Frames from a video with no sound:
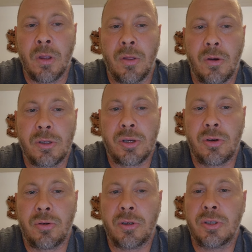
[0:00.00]
there is an
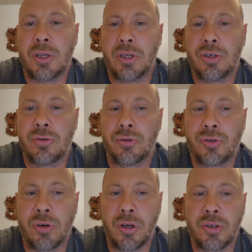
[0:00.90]
organizational
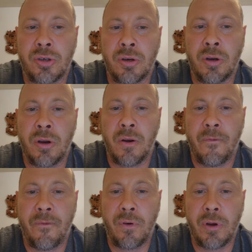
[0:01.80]
structure
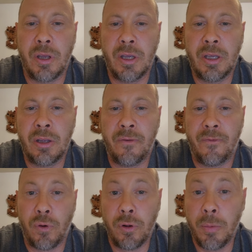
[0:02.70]
for
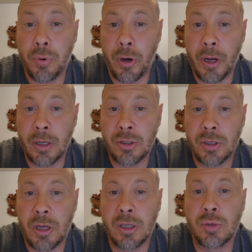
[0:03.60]
the branch
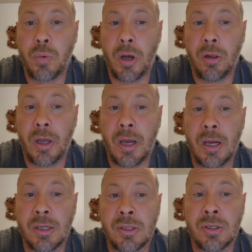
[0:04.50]
as well
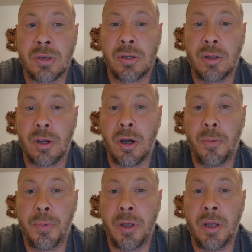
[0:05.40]
as the
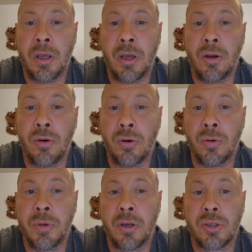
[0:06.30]
company and whole,
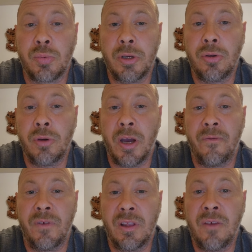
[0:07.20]
because we do have
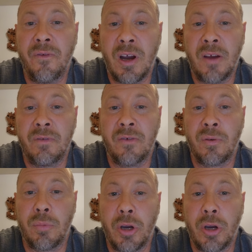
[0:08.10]
55 different